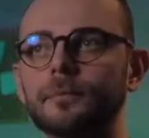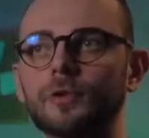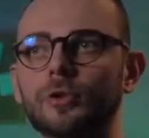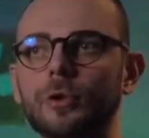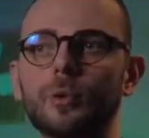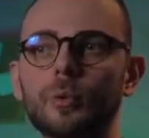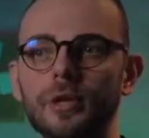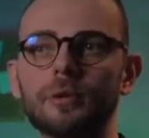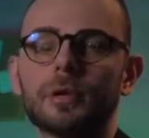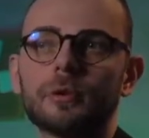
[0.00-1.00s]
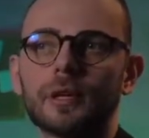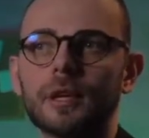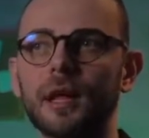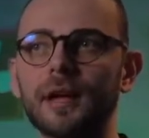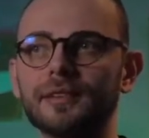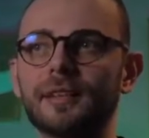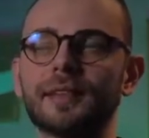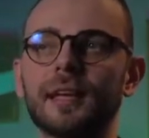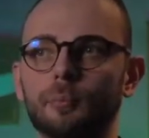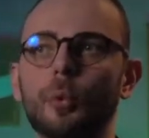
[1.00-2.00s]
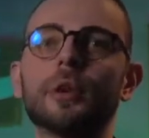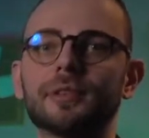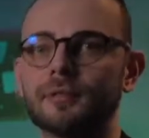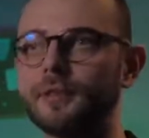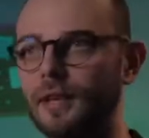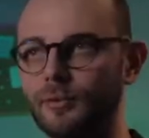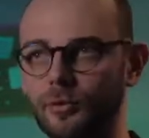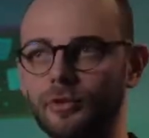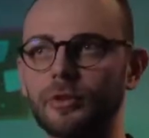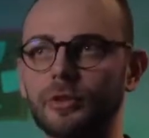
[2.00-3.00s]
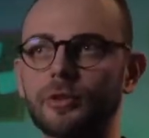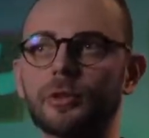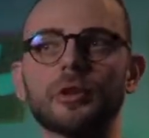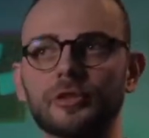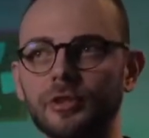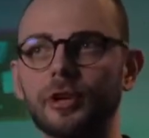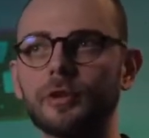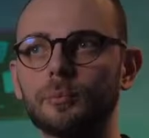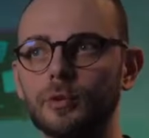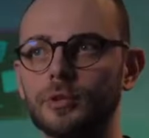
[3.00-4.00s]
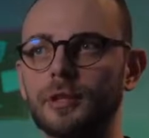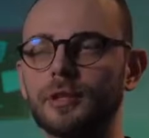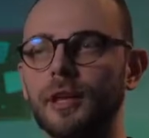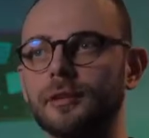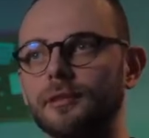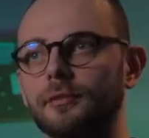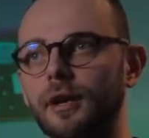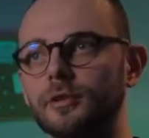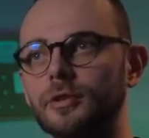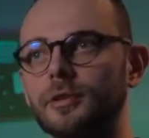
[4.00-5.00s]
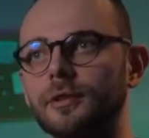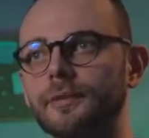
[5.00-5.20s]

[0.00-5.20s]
So we realized at that point that it was circular and started pushing in that direction.